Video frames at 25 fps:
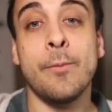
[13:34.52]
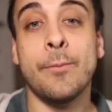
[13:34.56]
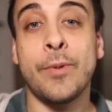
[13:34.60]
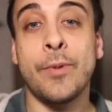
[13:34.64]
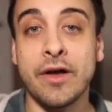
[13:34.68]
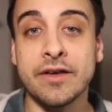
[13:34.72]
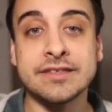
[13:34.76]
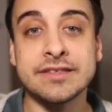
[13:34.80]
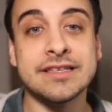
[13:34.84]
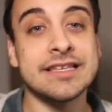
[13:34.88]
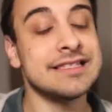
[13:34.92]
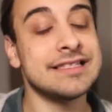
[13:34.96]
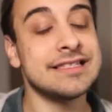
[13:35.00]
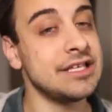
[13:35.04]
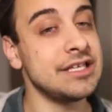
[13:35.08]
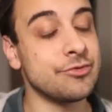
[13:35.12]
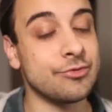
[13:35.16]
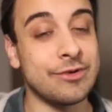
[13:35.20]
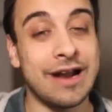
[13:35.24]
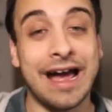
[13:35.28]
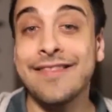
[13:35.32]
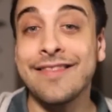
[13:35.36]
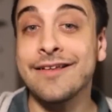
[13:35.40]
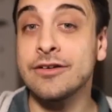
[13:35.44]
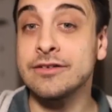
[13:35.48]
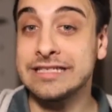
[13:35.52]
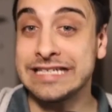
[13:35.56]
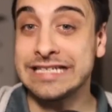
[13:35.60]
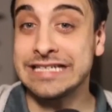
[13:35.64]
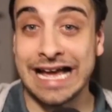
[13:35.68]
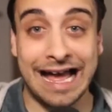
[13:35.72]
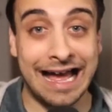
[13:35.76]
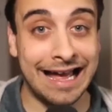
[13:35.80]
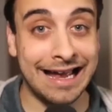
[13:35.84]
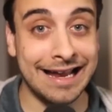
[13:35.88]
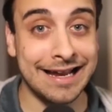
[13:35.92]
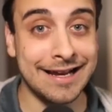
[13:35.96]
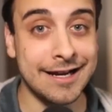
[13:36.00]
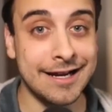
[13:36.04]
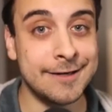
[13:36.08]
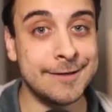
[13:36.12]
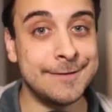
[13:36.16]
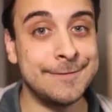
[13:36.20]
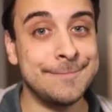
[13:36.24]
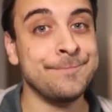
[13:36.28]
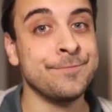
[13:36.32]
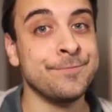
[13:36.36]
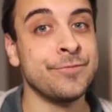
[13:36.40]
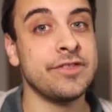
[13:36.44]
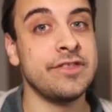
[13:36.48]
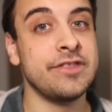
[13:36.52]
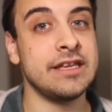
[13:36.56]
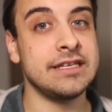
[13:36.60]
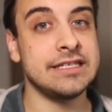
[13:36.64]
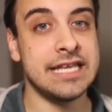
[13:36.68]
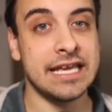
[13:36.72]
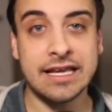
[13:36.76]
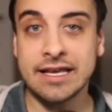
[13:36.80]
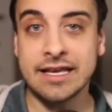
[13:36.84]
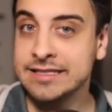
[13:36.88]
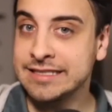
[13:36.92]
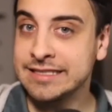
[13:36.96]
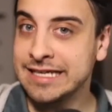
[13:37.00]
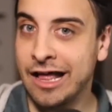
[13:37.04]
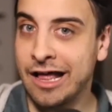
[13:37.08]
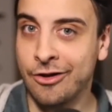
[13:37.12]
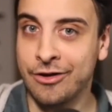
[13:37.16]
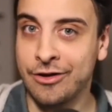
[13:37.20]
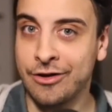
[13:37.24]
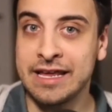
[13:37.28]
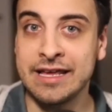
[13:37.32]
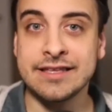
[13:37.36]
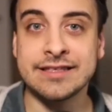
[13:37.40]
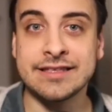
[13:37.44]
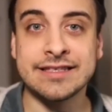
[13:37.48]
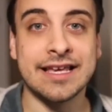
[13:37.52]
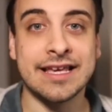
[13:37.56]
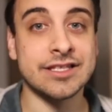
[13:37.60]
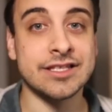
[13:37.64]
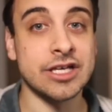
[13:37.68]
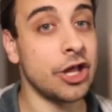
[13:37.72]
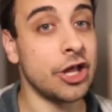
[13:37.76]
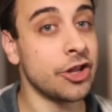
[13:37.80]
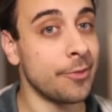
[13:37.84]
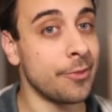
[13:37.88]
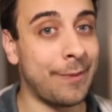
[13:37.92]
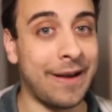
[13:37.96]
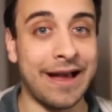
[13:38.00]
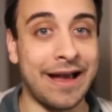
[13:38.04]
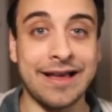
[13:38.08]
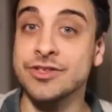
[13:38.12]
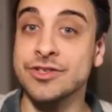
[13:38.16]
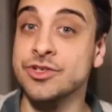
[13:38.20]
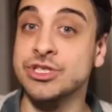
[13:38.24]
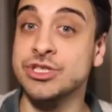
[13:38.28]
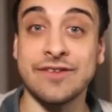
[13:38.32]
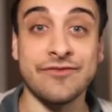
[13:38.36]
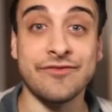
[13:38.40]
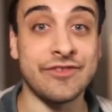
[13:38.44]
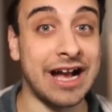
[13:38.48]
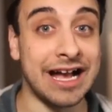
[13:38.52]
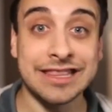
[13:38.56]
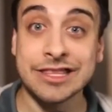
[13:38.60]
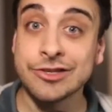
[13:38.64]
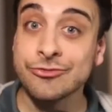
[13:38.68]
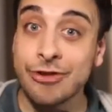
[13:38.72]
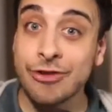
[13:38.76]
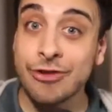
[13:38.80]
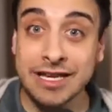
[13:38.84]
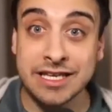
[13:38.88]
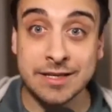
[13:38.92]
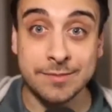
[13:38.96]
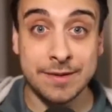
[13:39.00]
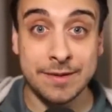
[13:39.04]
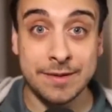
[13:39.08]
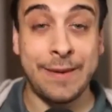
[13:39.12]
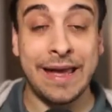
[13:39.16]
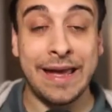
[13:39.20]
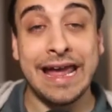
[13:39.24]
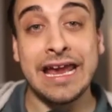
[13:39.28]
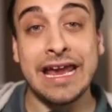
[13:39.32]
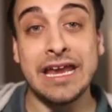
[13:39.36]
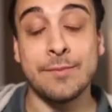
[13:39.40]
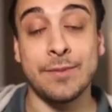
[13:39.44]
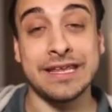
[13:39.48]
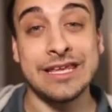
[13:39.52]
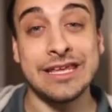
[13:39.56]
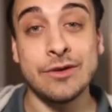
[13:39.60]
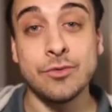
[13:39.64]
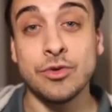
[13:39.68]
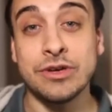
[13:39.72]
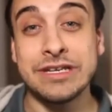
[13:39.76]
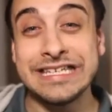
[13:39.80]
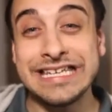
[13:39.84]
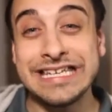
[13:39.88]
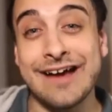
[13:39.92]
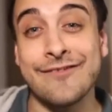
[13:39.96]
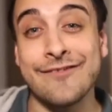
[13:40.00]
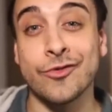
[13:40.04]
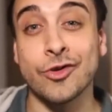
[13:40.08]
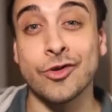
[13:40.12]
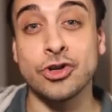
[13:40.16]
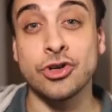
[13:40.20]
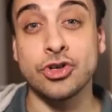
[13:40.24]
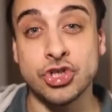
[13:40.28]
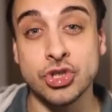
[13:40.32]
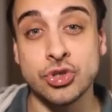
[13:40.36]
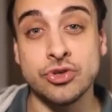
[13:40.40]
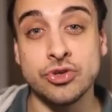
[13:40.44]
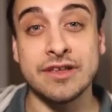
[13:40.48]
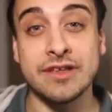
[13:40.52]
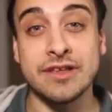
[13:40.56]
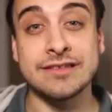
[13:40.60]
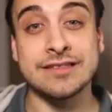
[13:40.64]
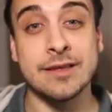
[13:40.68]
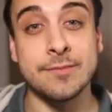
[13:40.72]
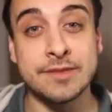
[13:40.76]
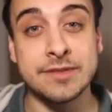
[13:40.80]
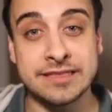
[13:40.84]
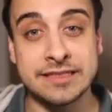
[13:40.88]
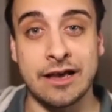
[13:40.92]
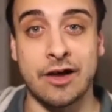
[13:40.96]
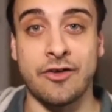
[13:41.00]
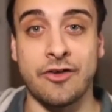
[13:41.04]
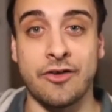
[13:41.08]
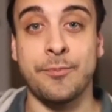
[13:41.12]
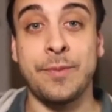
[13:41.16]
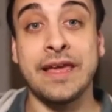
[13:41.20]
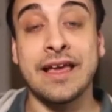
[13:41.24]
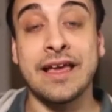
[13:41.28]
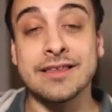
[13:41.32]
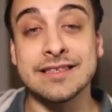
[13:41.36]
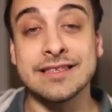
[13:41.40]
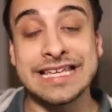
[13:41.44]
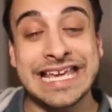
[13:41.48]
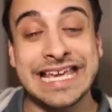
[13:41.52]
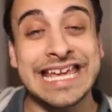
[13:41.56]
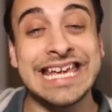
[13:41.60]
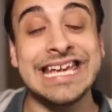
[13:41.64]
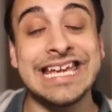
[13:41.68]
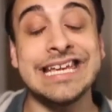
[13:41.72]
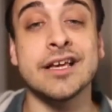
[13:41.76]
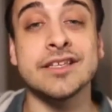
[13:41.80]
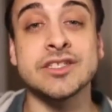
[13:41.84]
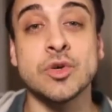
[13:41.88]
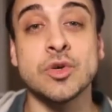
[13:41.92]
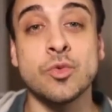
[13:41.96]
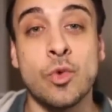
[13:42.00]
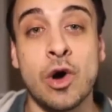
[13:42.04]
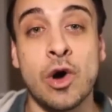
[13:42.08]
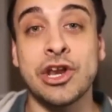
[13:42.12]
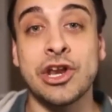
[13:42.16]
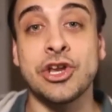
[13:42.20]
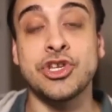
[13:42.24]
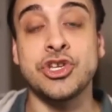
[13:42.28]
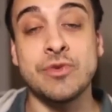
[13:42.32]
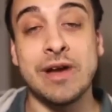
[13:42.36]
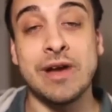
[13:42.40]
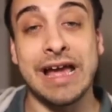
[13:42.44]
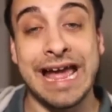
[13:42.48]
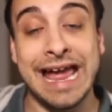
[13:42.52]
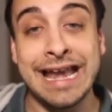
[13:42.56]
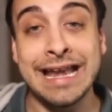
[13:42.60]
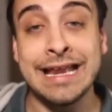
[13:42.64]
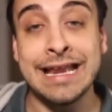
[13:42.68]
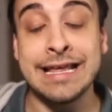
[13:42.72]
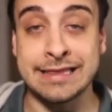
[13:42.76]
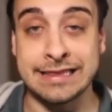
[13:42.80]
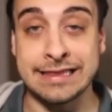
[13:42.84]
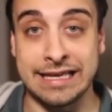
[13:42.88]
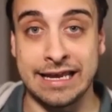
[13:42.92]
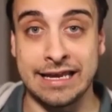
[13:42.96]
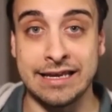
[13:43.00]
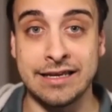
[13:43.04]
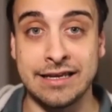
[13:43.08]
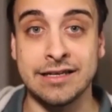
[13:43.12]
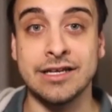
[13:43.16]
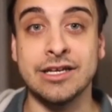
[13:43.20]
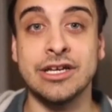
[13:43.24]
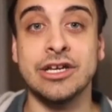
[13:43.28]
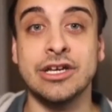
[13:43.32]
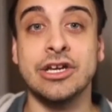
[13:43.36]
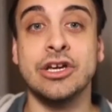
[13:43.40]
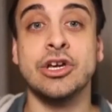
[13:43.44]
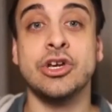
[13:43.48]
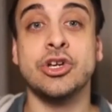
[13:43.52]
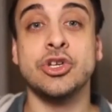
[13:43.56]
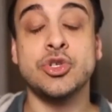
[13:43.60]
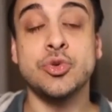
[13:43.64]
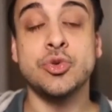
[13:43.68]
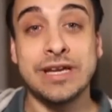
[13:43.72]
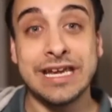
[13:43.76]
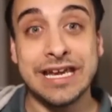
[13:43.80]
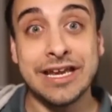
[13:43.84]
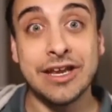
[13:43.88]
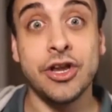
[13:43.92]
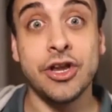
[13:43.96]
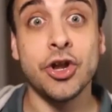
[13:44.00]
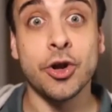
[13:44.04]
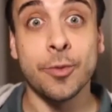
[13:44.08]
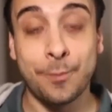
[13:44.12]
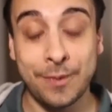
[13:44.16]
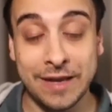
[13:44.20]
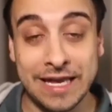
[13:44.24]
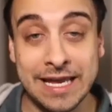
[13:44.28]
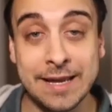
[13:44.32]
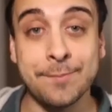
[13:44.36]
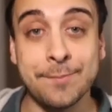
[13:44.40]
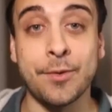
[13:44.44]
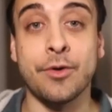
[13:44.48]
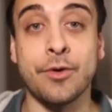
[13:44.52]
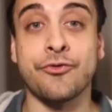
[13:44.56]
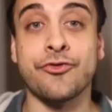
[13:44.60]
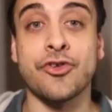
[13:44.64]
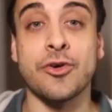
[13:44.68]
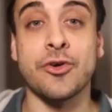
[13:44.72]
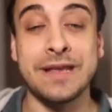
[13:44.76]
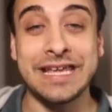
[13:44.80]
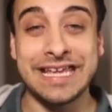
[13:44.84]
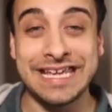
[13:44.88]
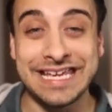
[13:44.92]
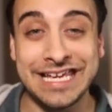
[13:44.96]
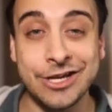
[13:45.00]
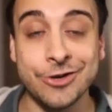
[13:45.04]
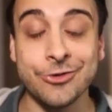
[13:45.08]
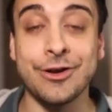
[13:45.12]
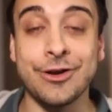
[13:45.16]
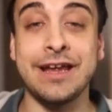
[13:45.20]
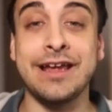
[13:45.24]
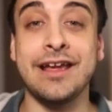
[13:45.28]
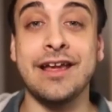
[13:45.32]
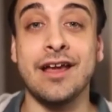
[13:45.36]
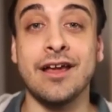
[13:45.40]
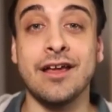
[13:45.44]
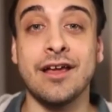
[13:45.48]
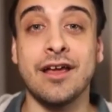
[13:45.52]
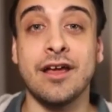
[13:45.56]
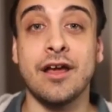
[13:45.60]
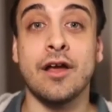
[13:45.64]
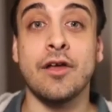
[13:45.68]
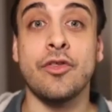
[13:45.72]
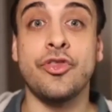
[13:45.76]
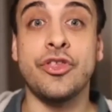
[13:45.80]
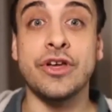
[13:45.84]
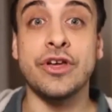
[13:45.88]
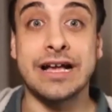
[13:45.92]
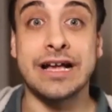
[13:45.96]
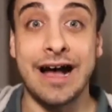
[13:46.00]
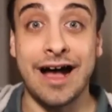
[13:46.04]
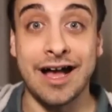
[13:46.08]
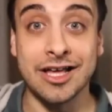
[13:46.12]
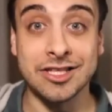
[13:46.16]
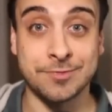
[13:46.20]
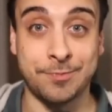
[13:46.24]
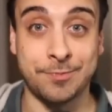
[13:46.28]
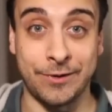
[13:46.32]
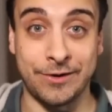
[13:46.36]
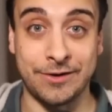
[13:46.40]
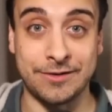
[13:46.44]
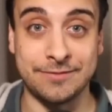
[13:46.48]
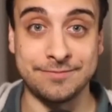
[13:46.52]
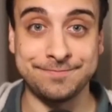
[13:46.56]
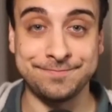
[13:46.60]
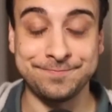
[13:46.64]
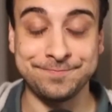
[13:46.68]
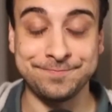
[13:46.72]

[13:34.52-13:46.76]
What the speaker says: Paul says he'd rather die than take a salary. He says other pastors, they've got the right to be paid, but he would never do this himself because he doesn't want to do anything to hinder people from hearing the gospel.